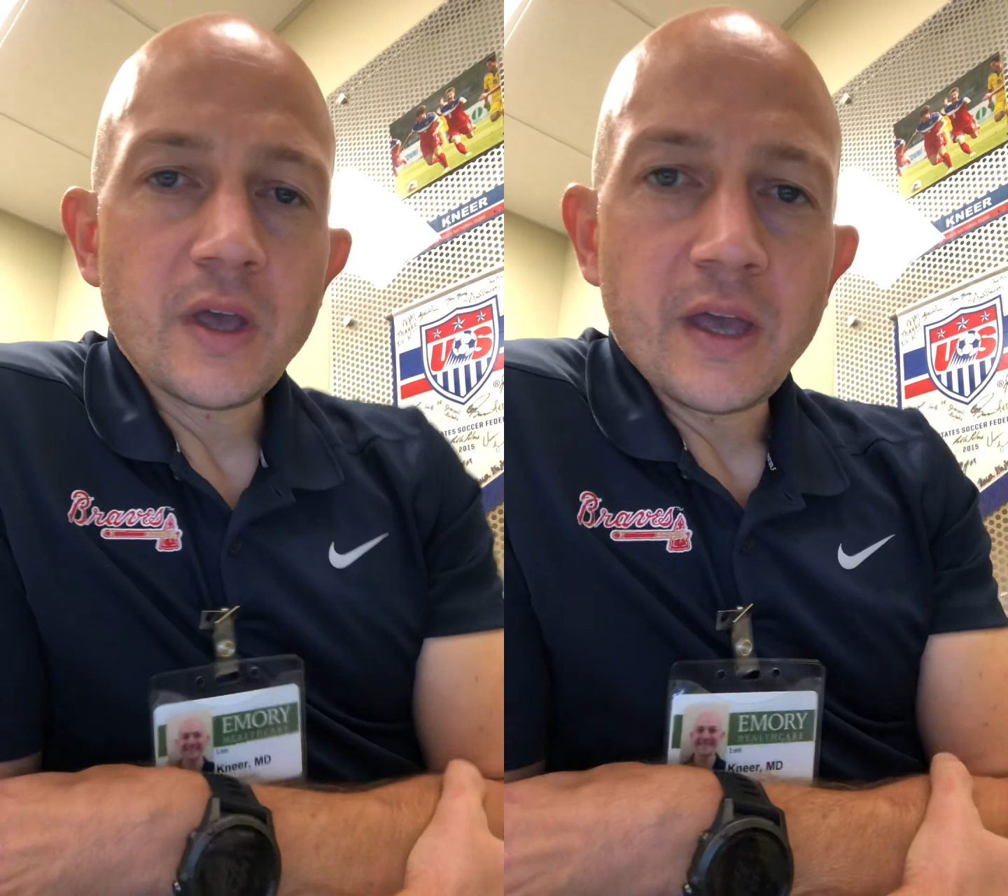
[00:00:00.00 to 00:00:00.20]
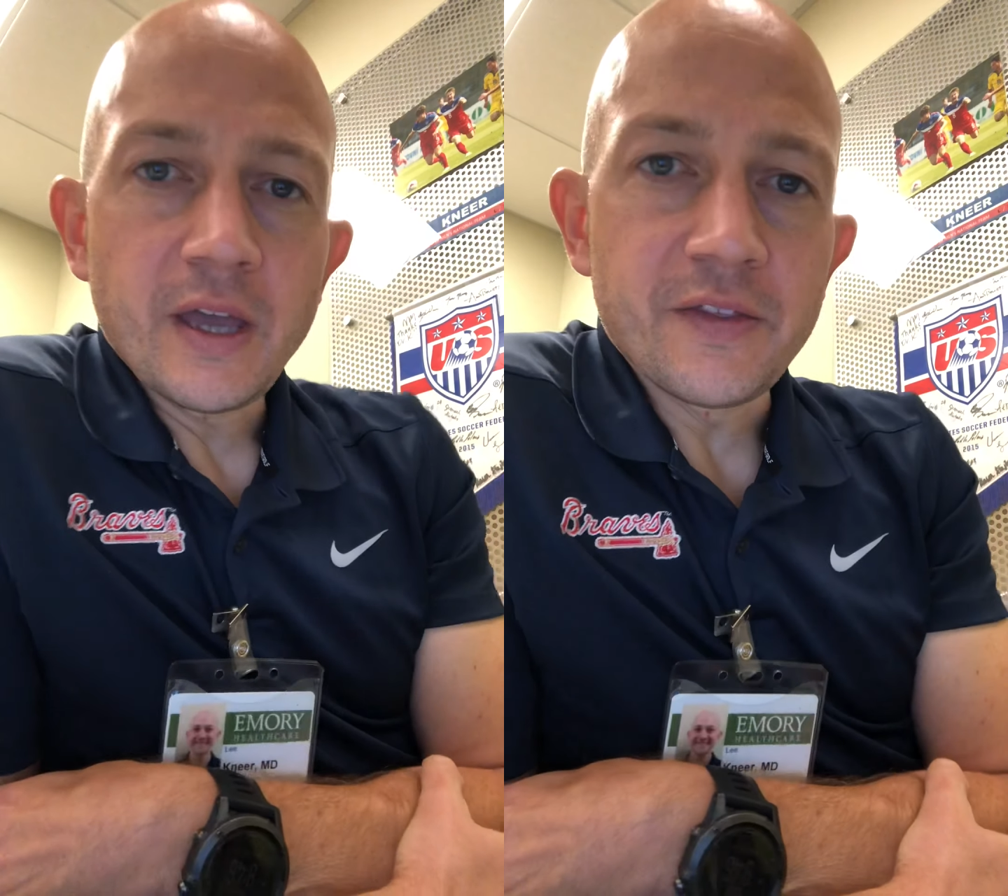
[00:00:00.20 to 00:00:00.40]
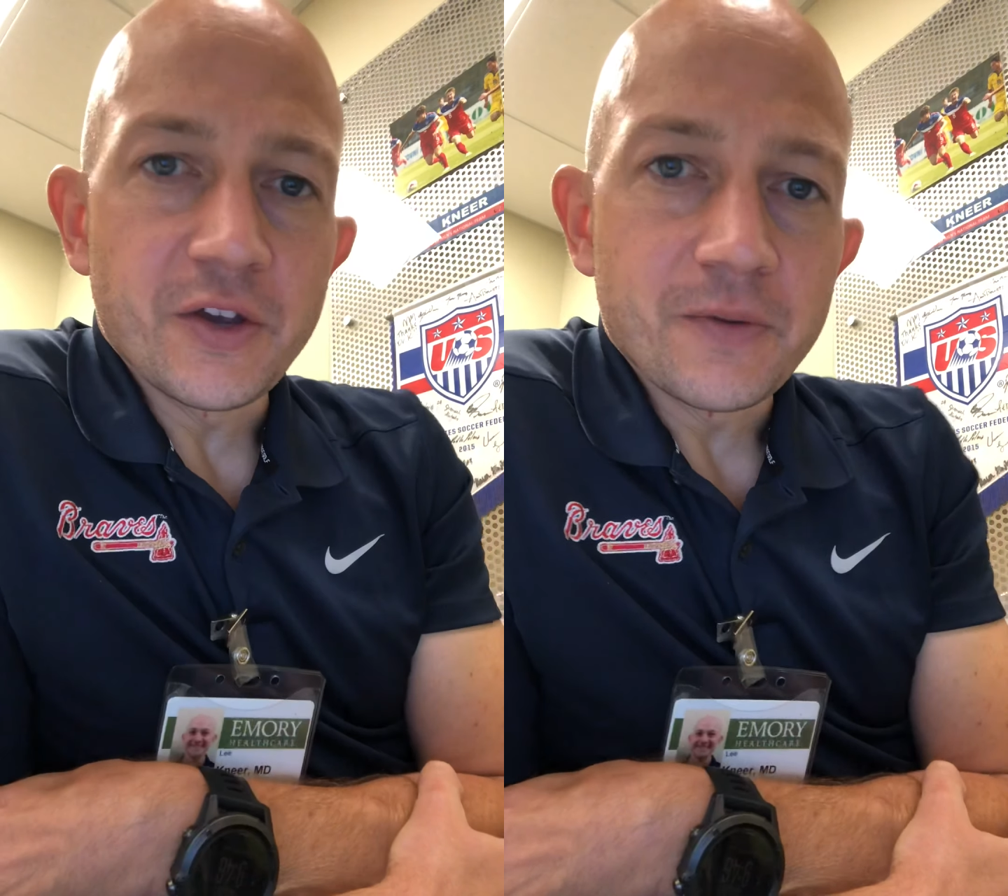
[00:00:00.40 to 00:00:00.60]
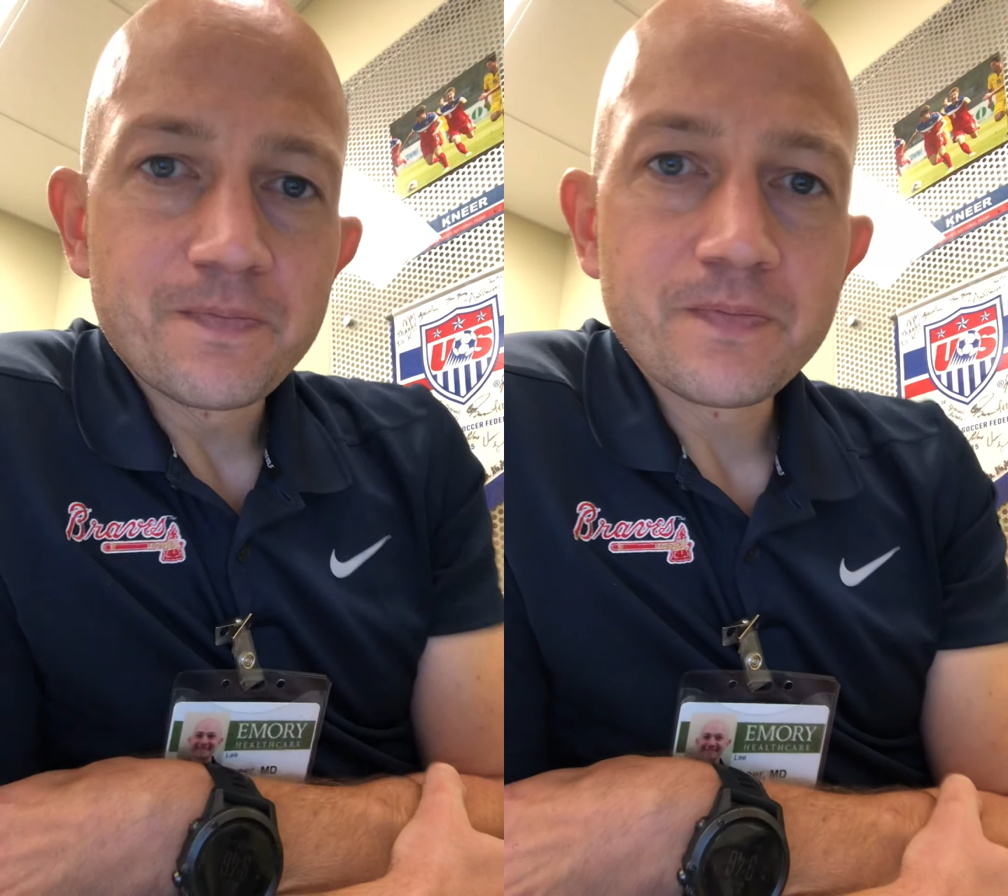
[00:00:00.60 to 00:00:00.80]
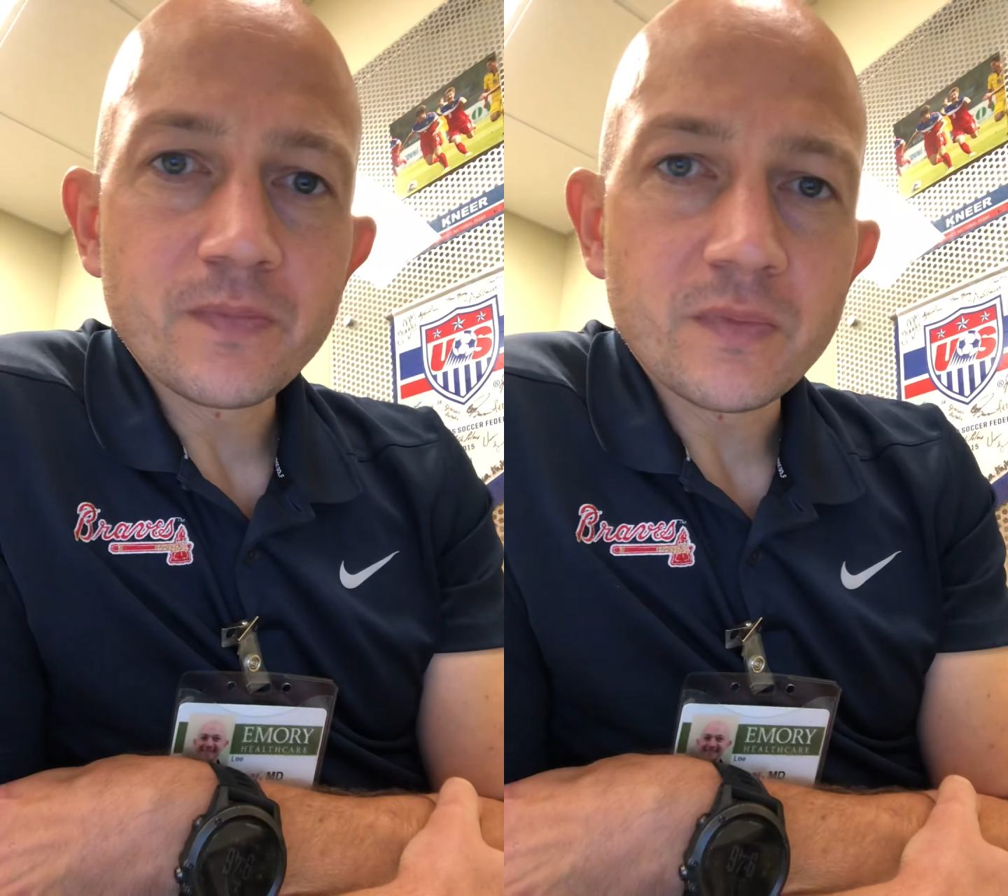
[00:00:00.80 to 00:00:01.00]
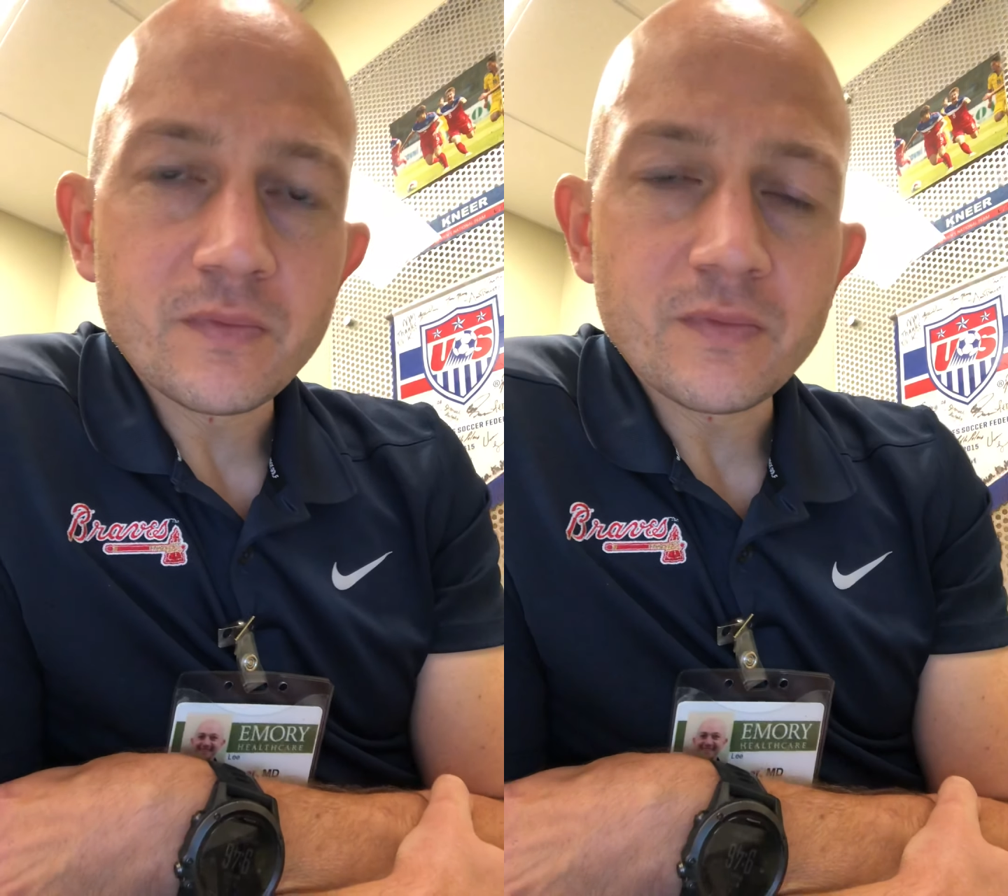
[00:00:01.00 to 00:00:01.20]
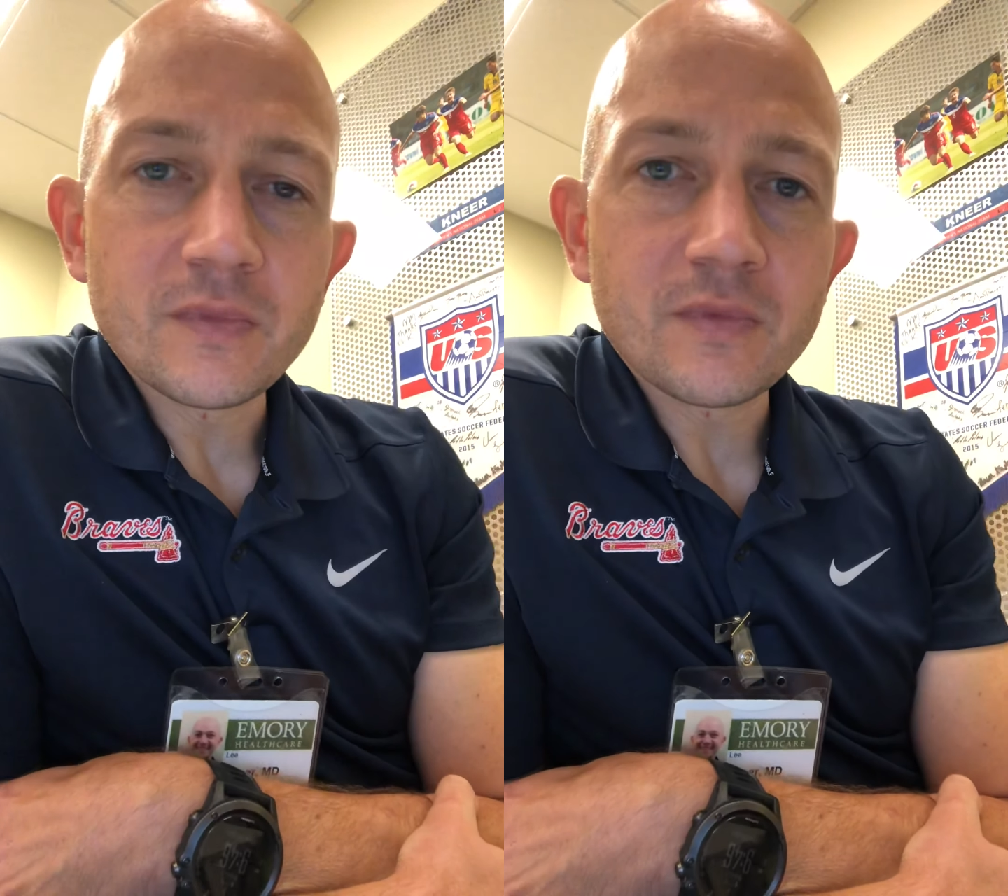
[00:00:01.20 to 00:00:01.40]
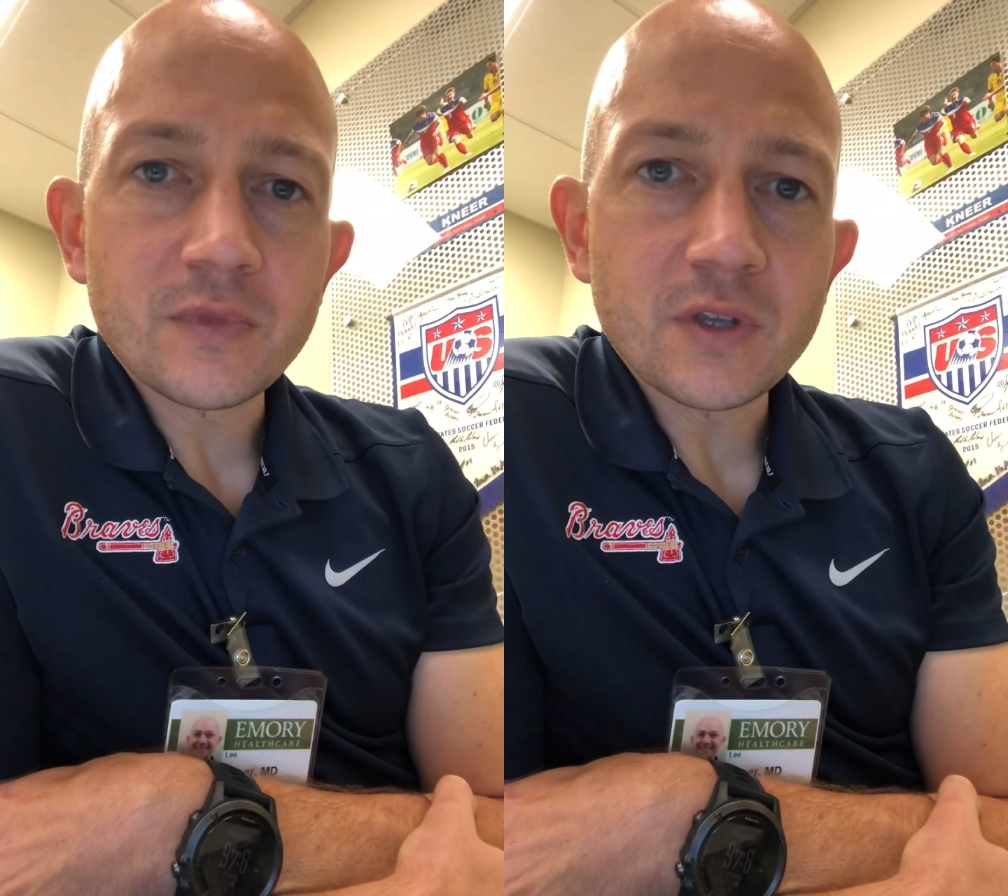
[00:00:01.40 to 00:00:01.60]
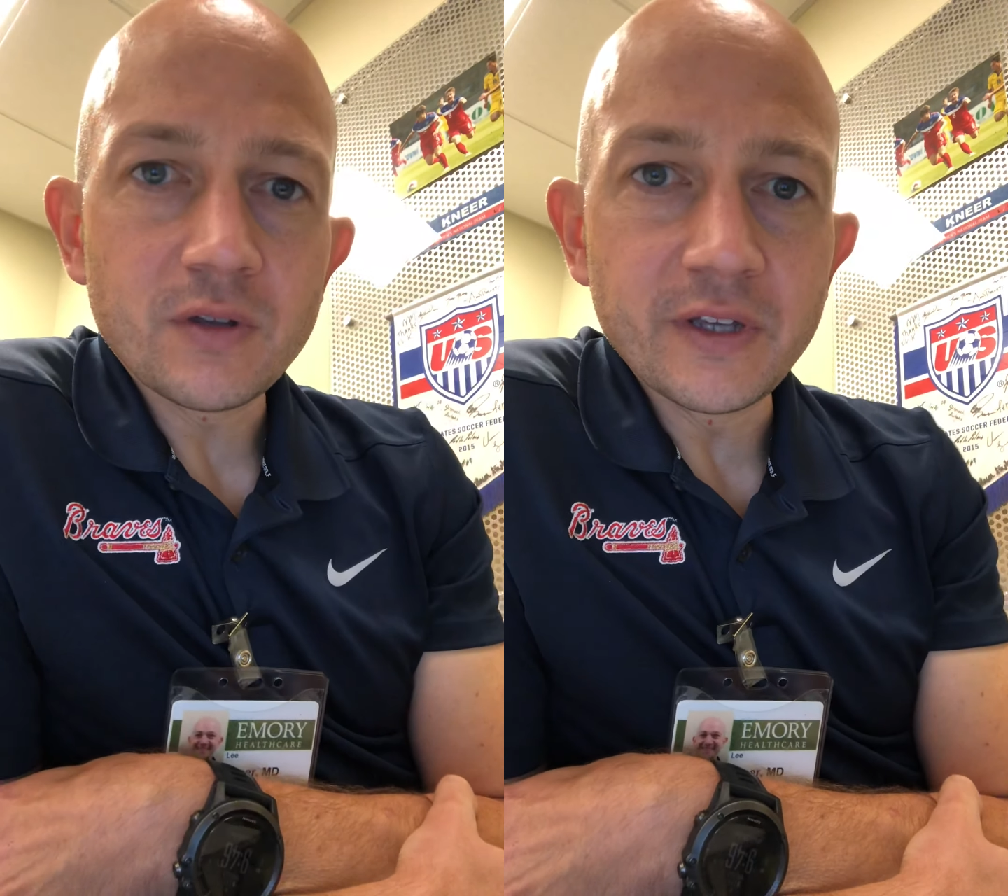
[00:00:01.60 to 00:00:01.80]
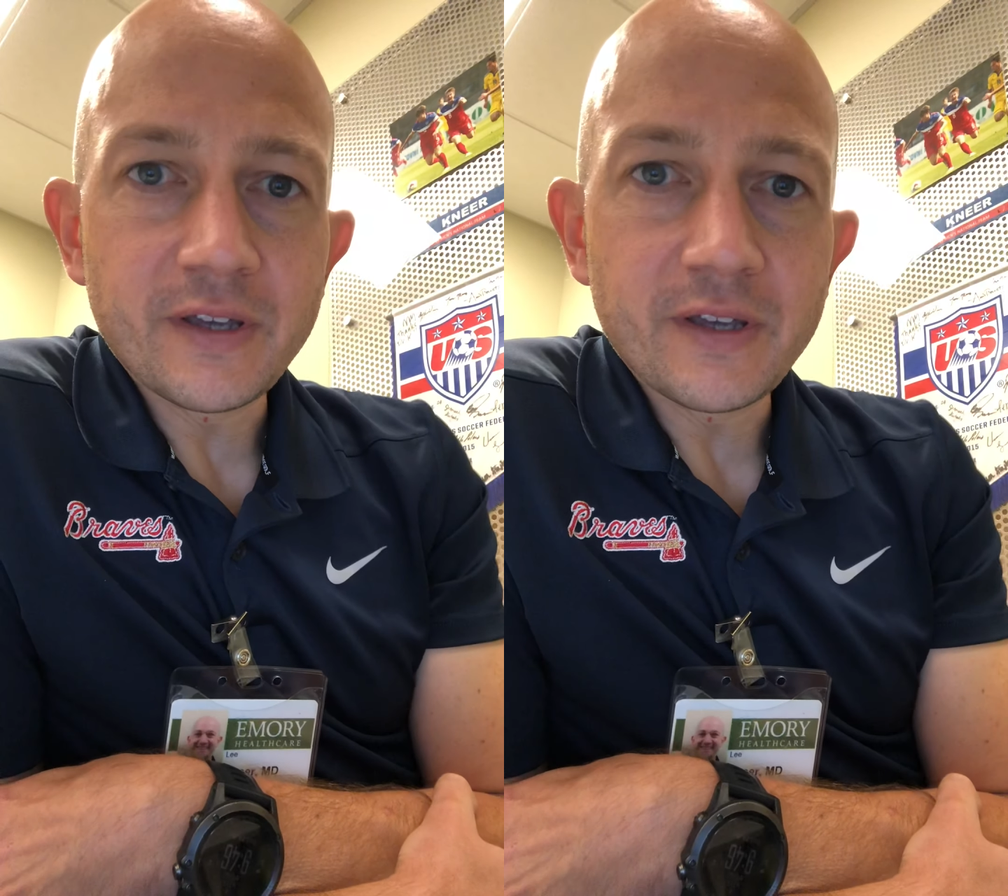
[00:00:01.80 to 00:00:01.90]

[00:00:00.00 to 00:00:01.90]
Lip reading: Hey there, Lee